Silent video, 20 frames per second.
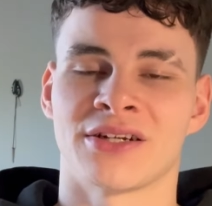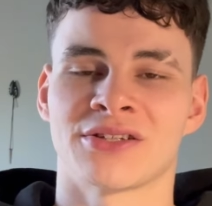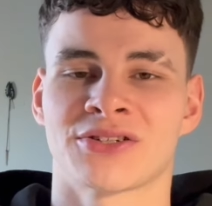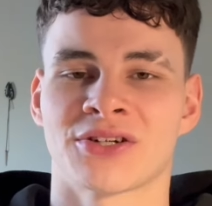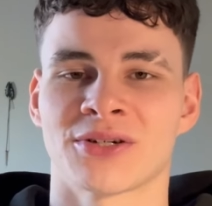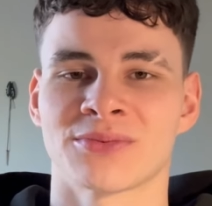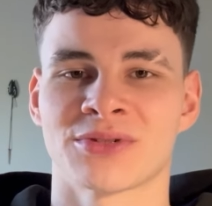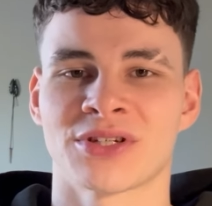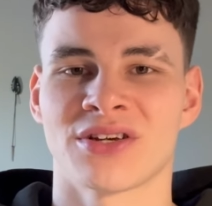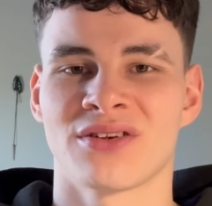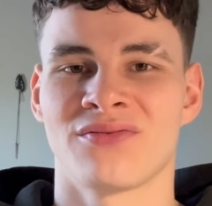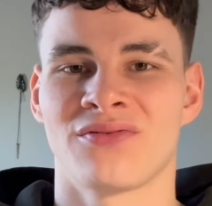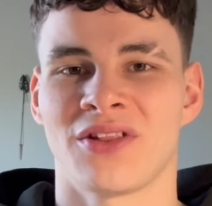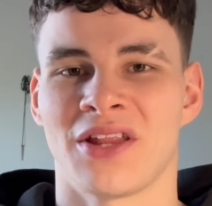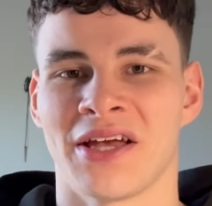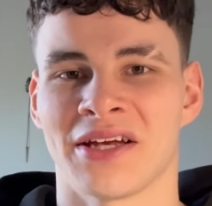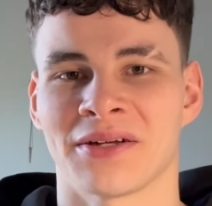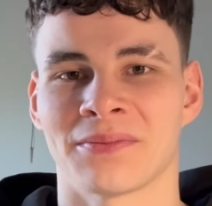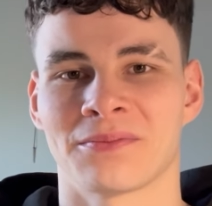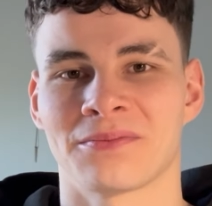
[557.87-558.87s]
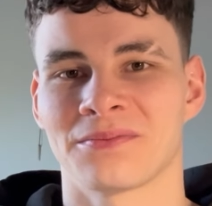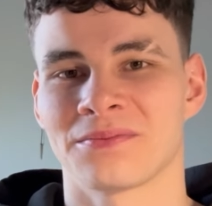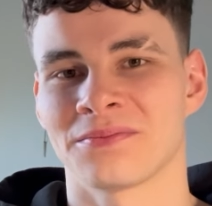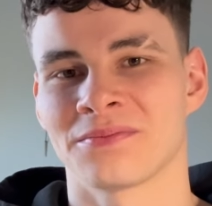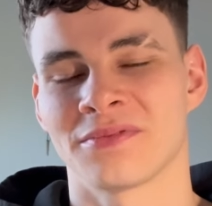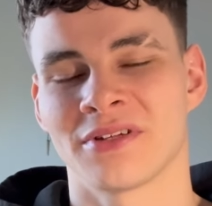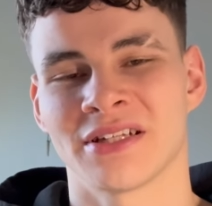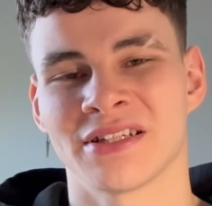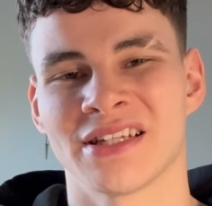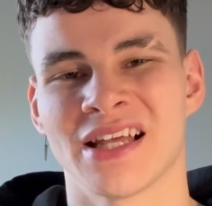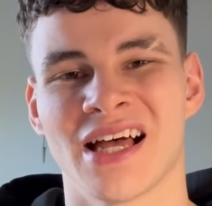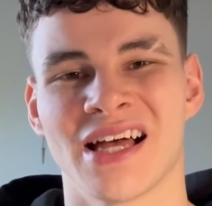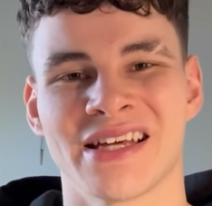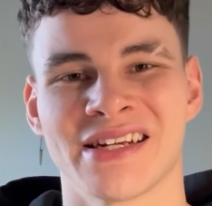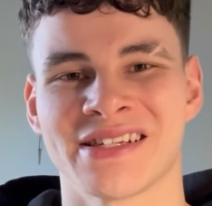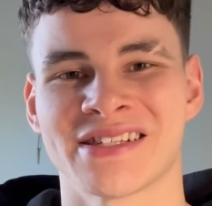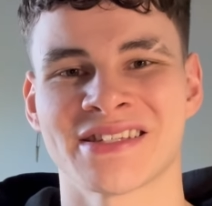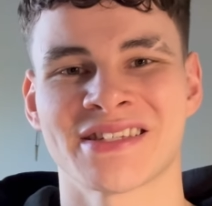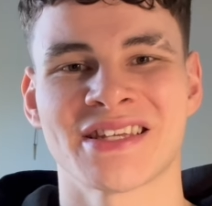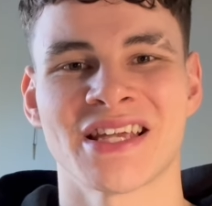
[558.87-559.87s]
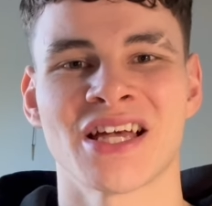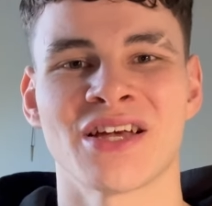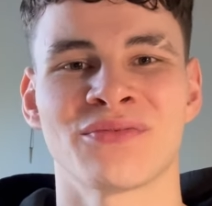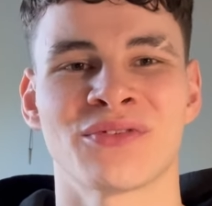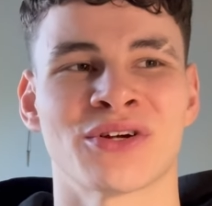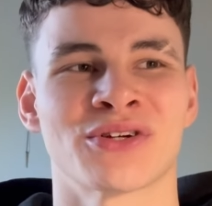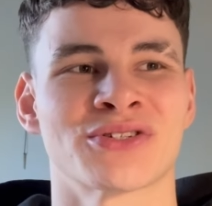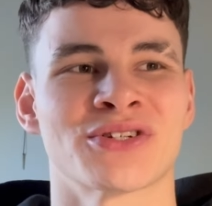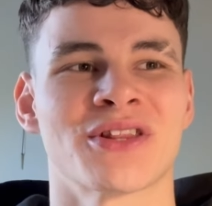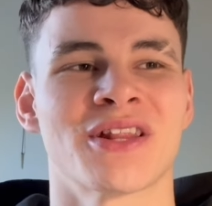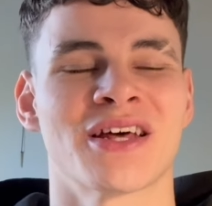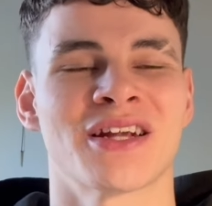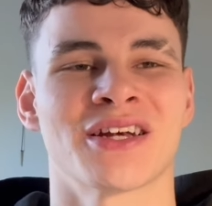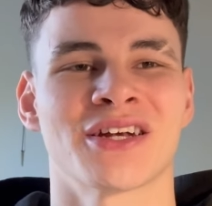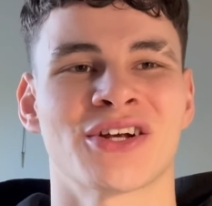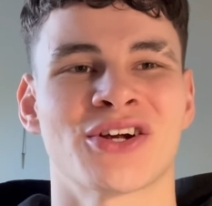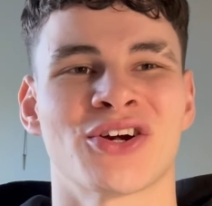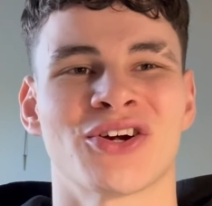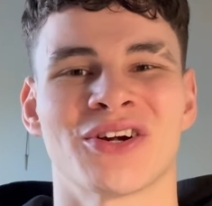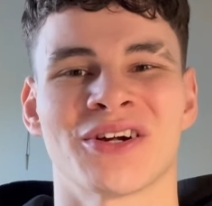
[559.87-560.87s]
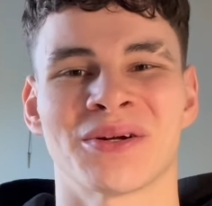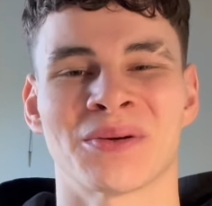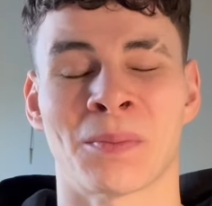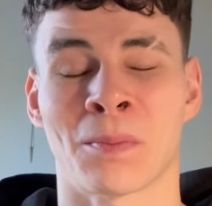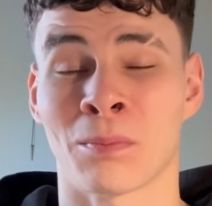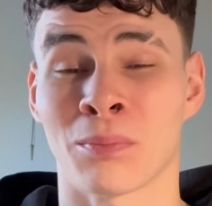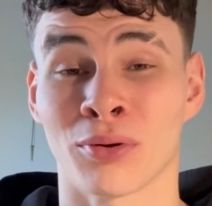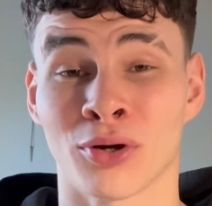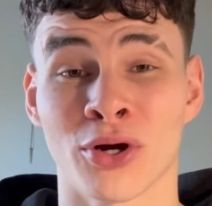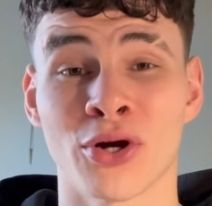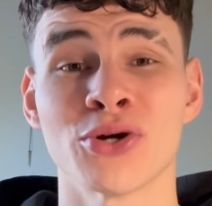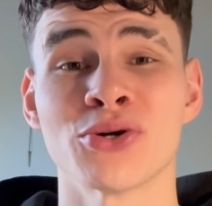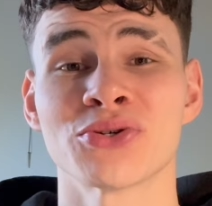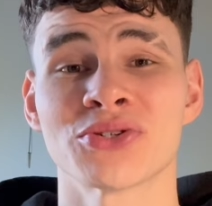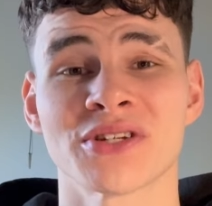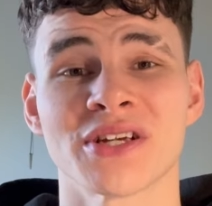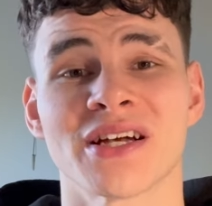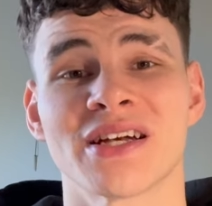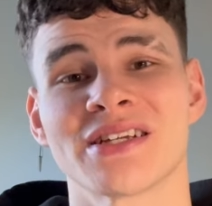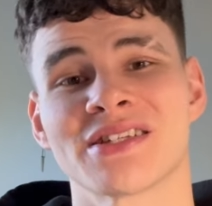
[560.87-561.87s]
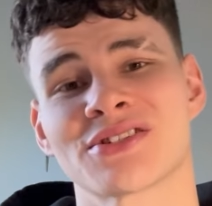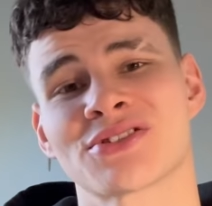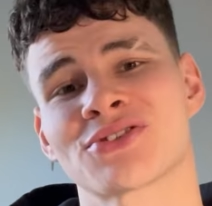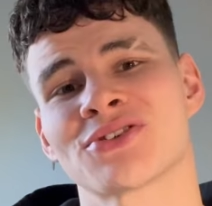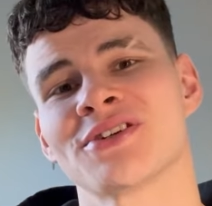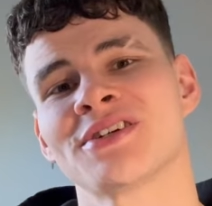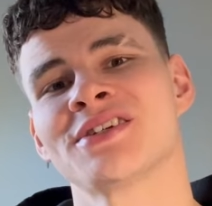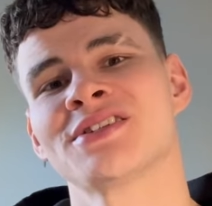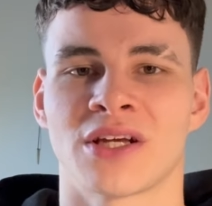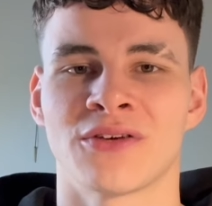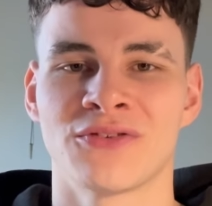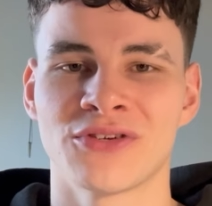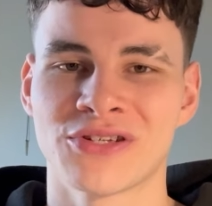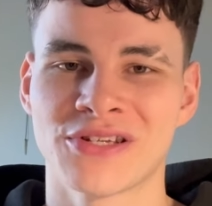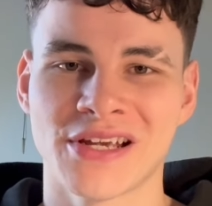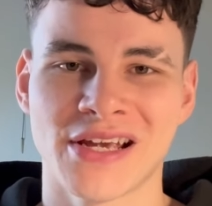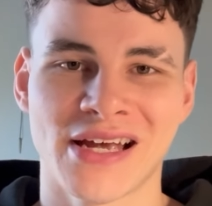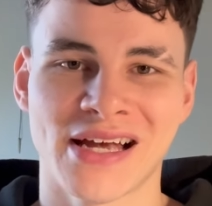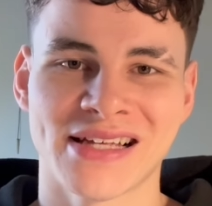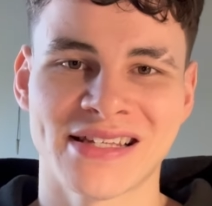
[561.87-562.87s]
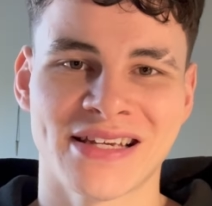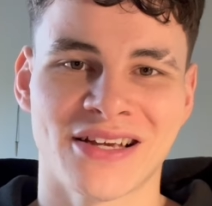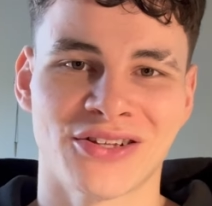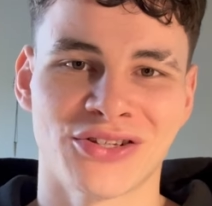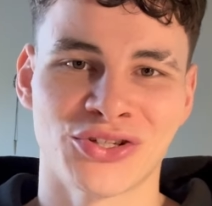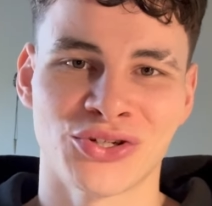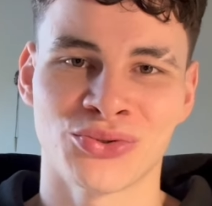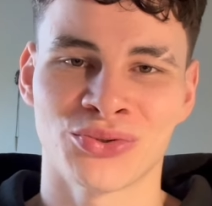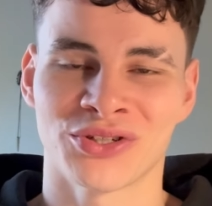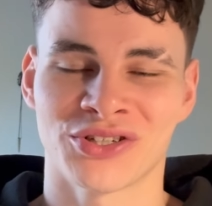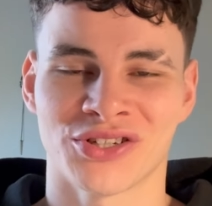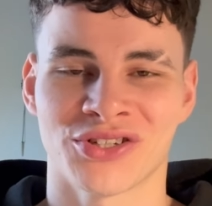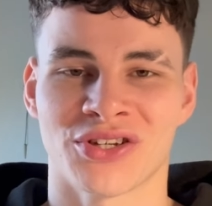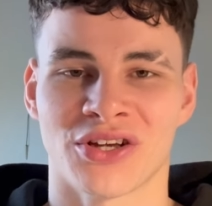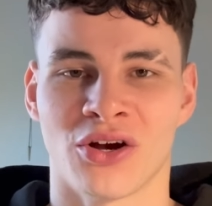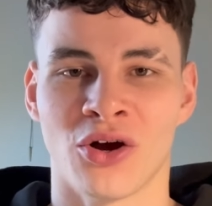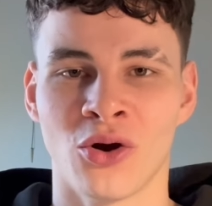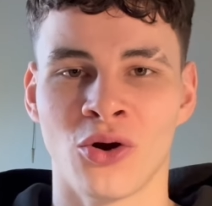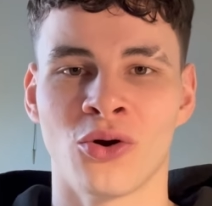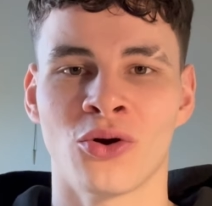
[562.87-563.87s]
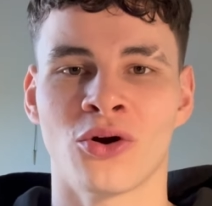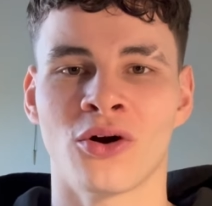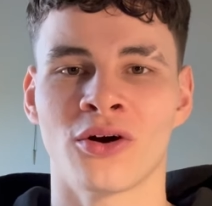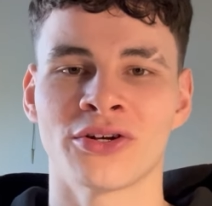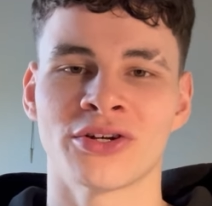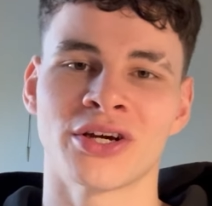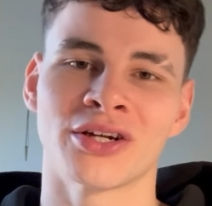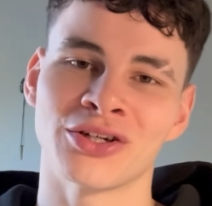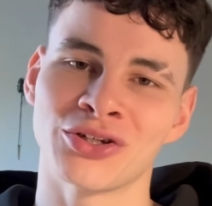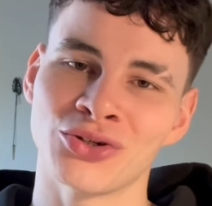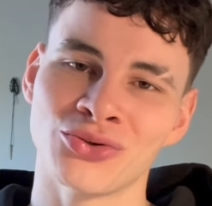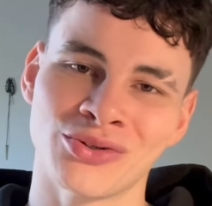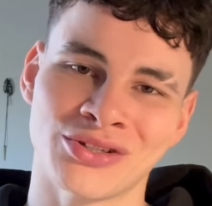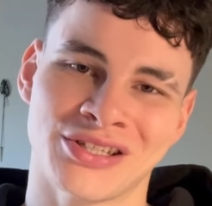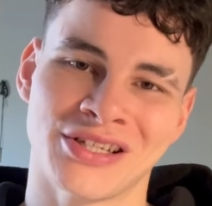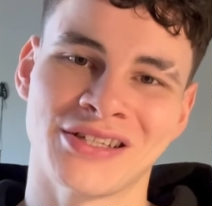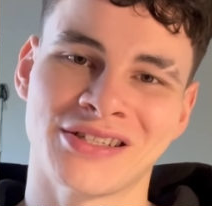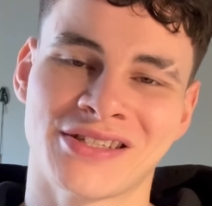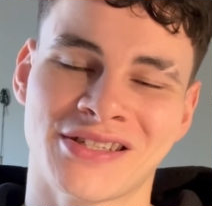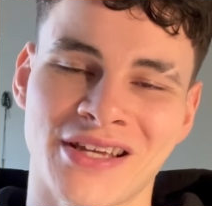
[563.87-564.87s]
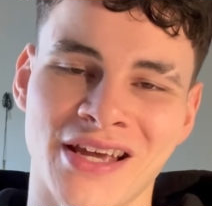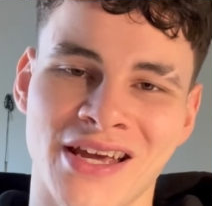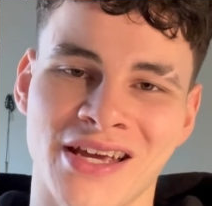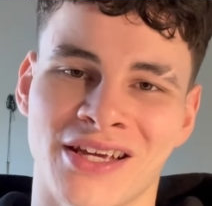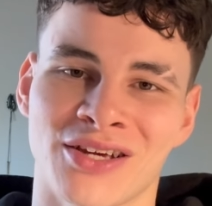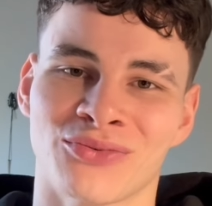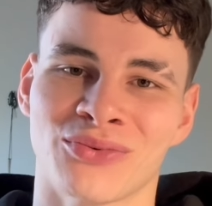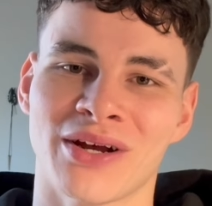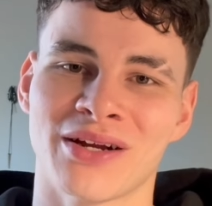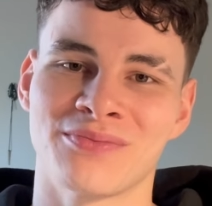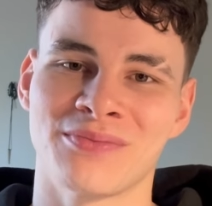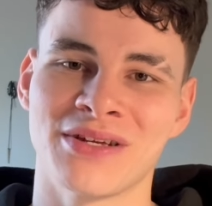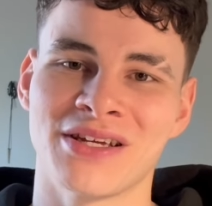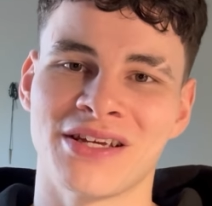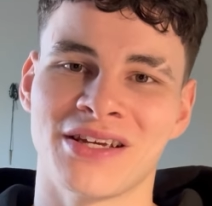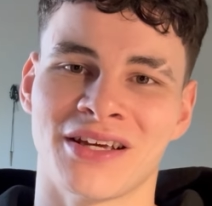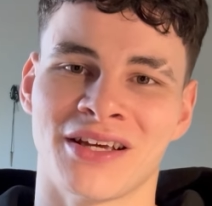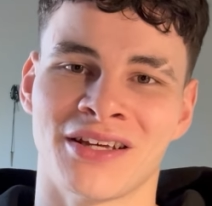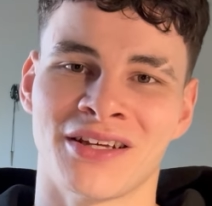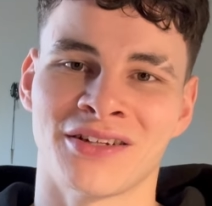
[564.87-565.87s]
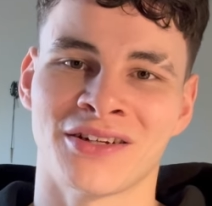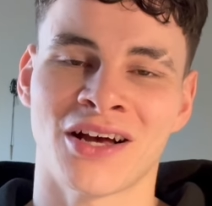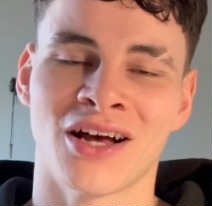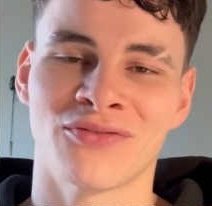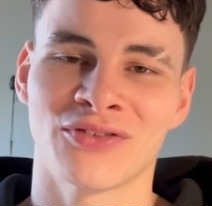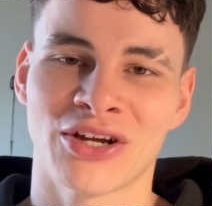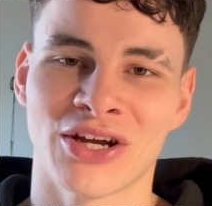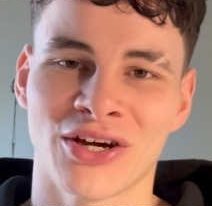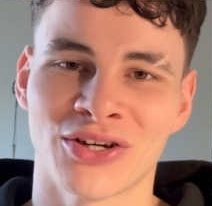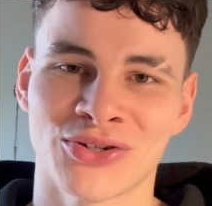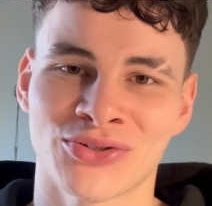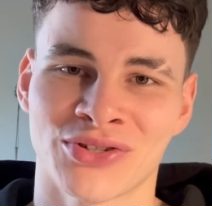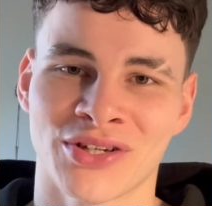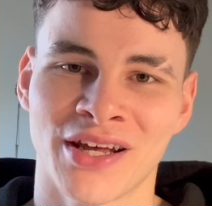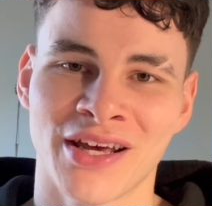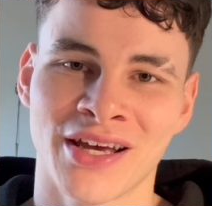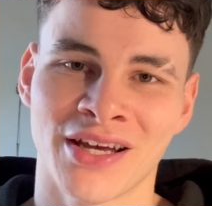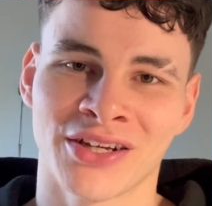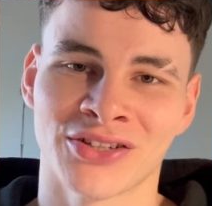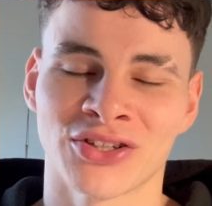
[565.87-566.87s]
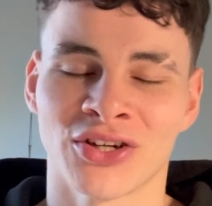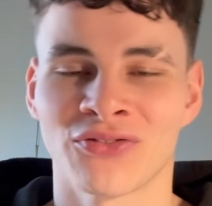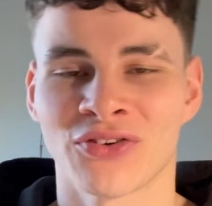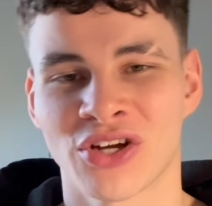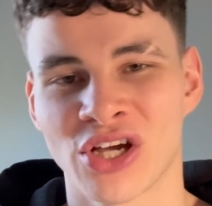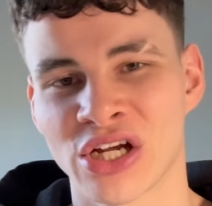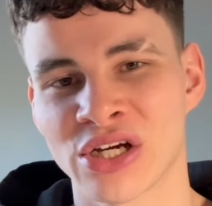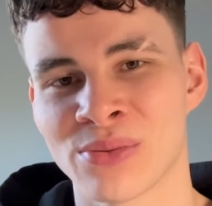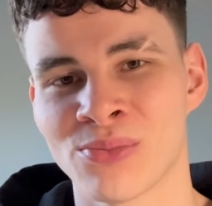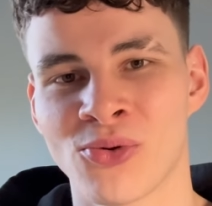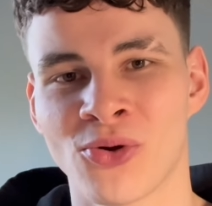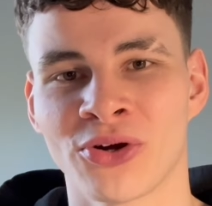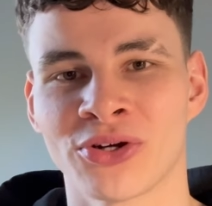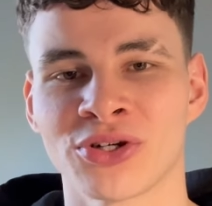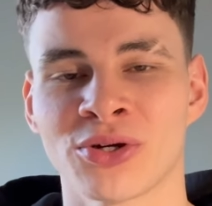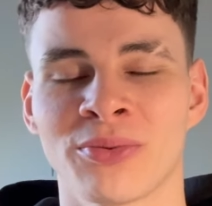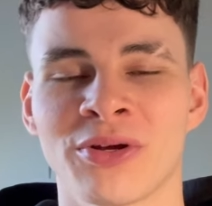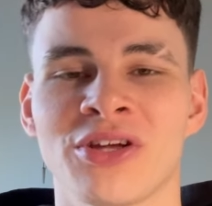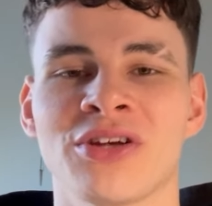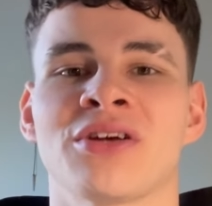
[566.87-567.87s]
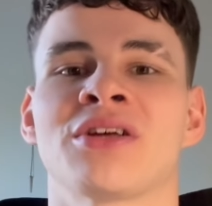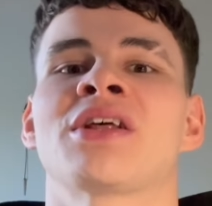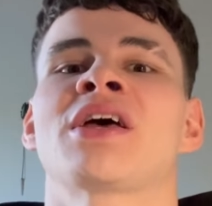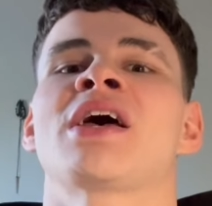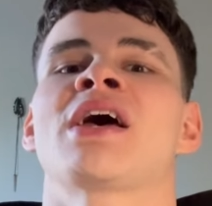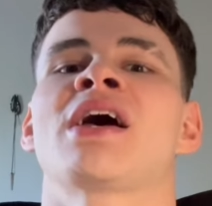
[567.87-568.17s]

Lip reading: In terms of like dieting and stuff, there's a lot of current bro science trend. If you see a guy telling you just, oh, all you gotta do is eat steak and red meat and avocados and eggs off a cutting board and you'll be good.